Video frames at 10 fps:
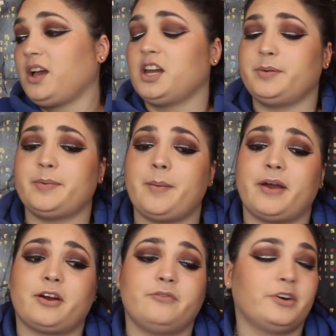going to be my
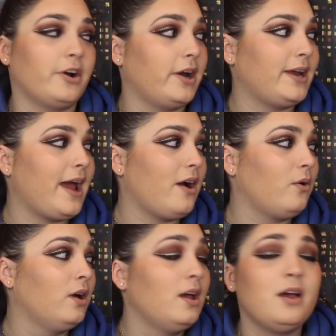background for right
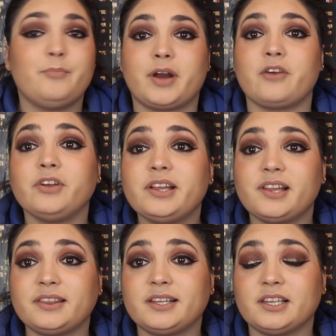now, but I really
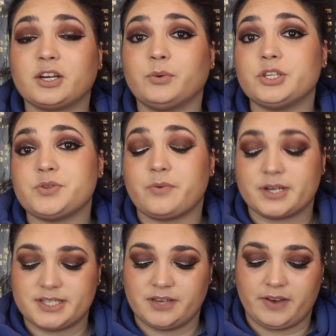like the glitter one, so I
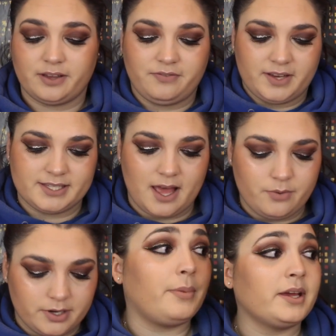want to see if I can fix
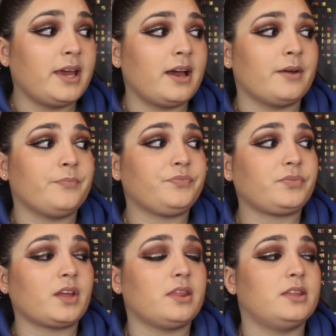that one. But yeah,
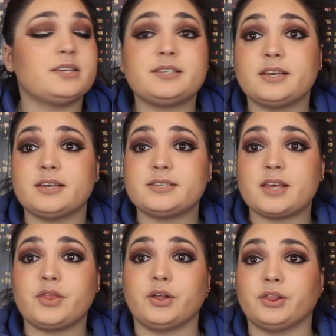this is
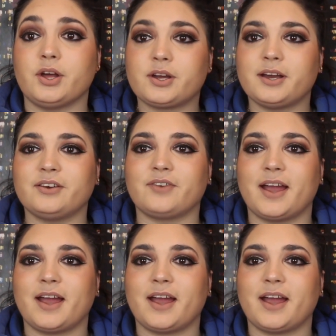the look